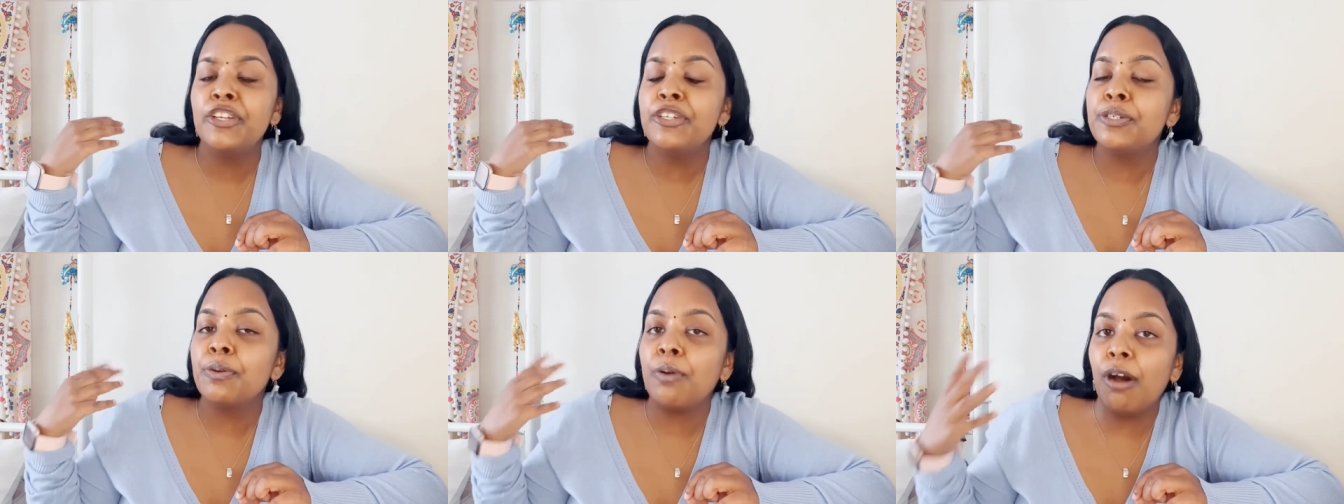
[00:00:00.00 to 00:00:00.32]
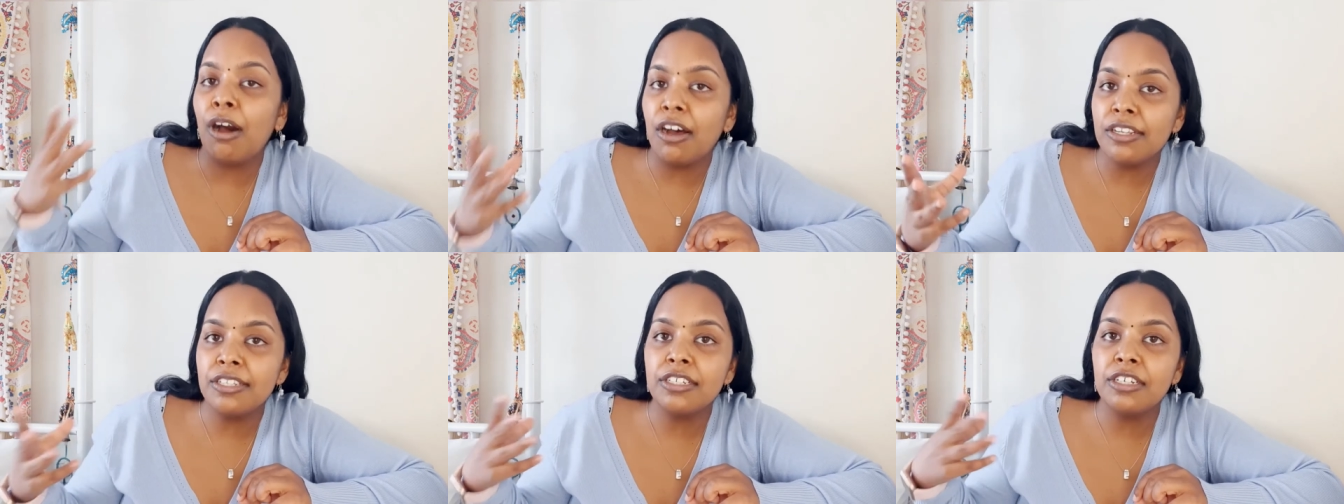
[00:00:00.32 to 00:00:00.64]
to
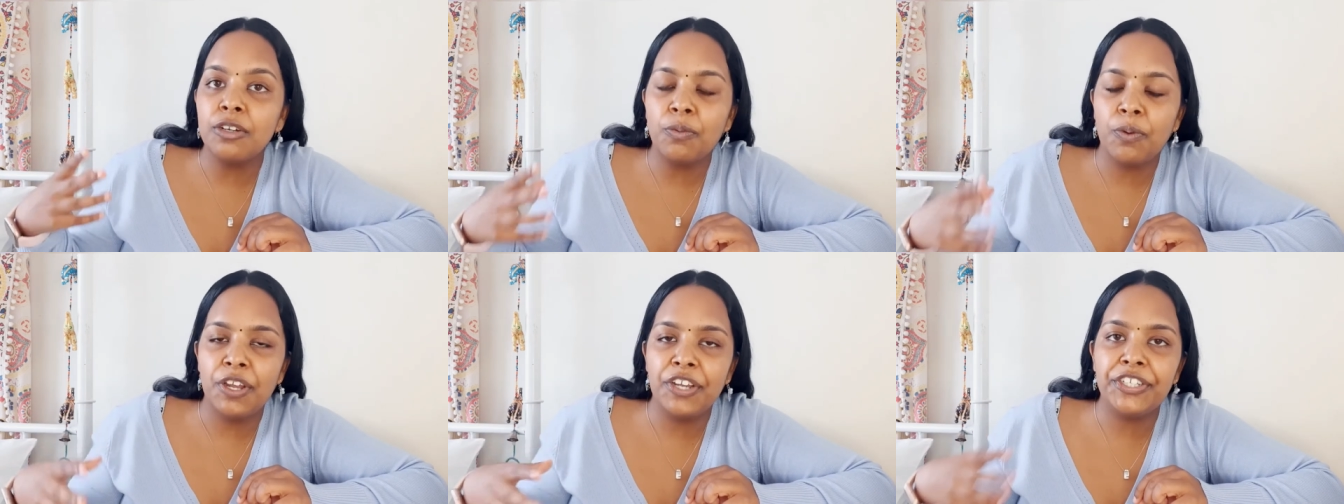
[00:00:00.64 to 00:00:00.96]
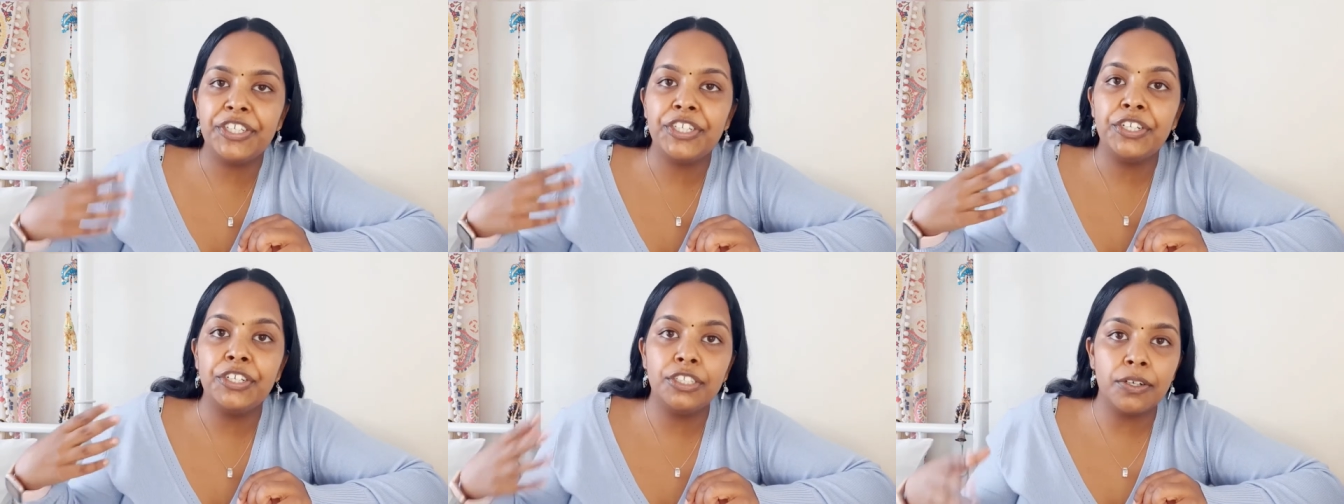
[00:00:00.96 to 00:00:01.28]
ask a
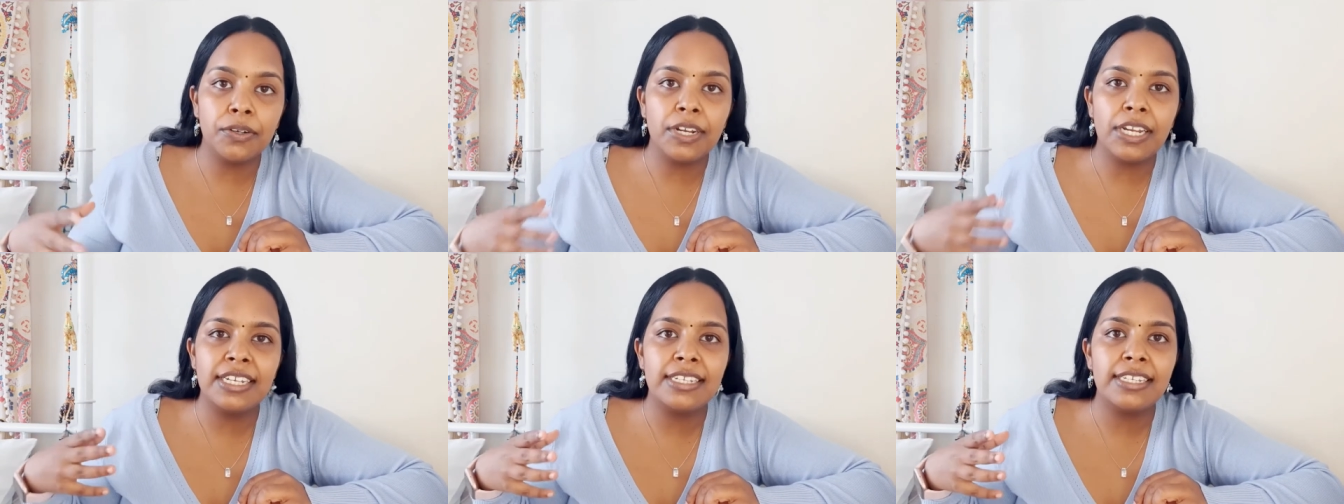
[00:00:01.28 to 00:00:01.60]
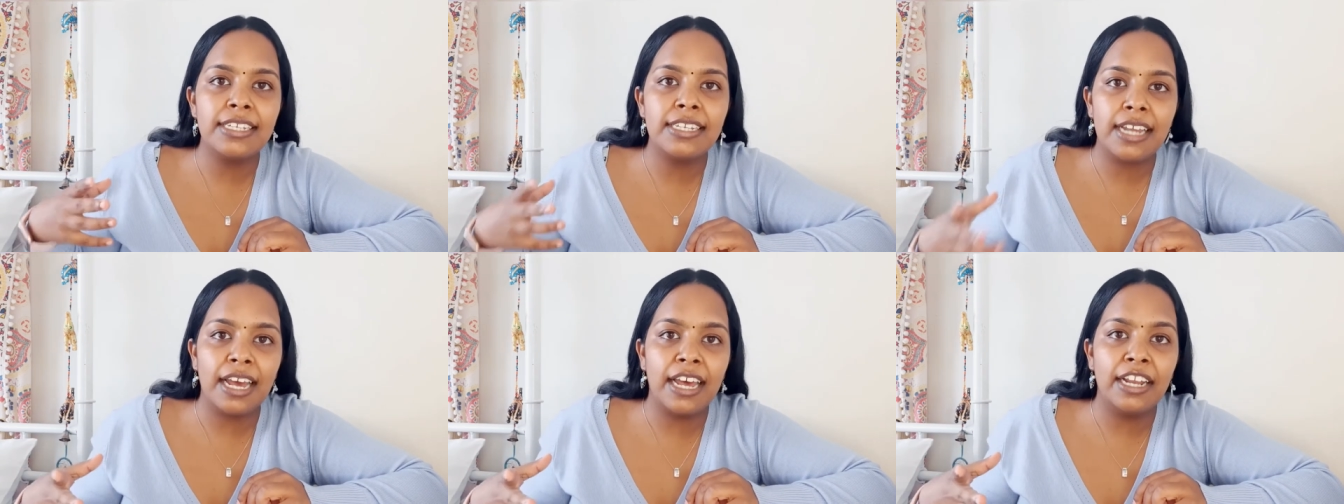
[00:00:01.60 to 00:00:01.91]
question you don't
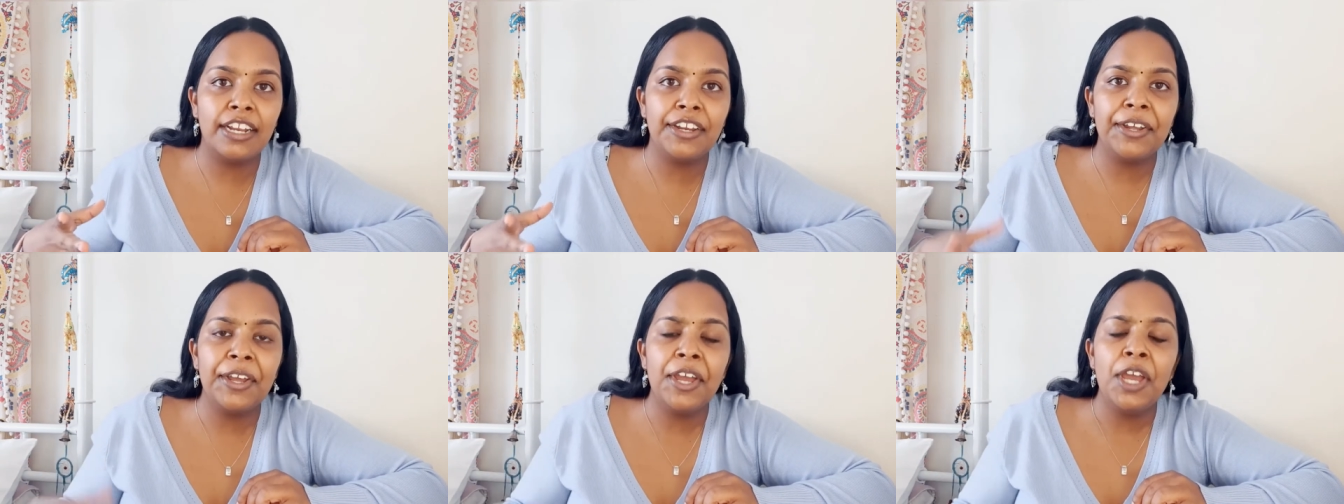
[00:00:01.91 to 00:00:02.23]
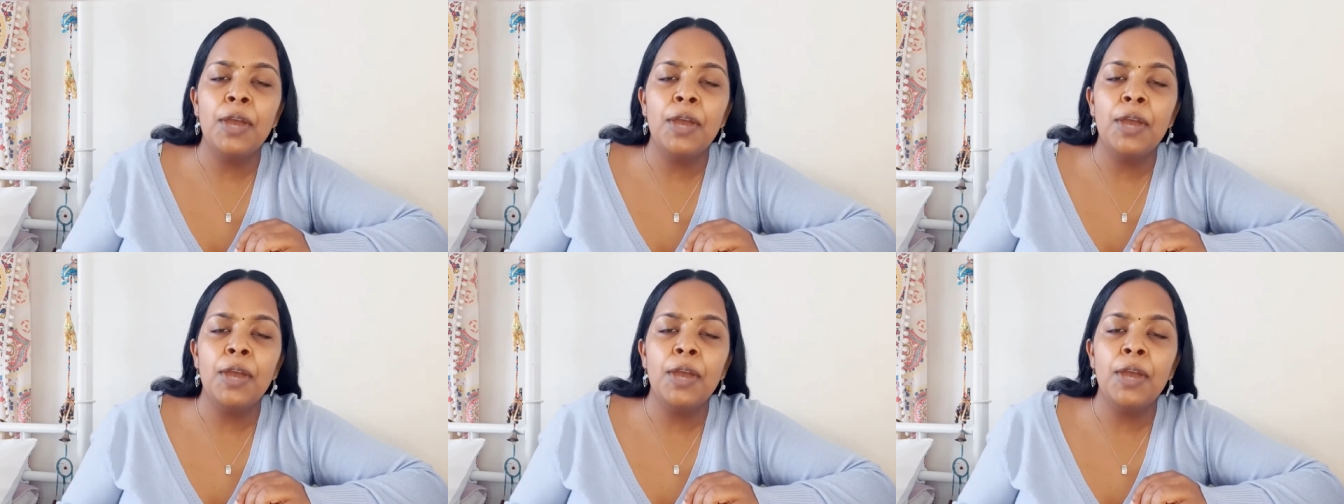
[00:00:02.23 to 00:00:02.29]
understand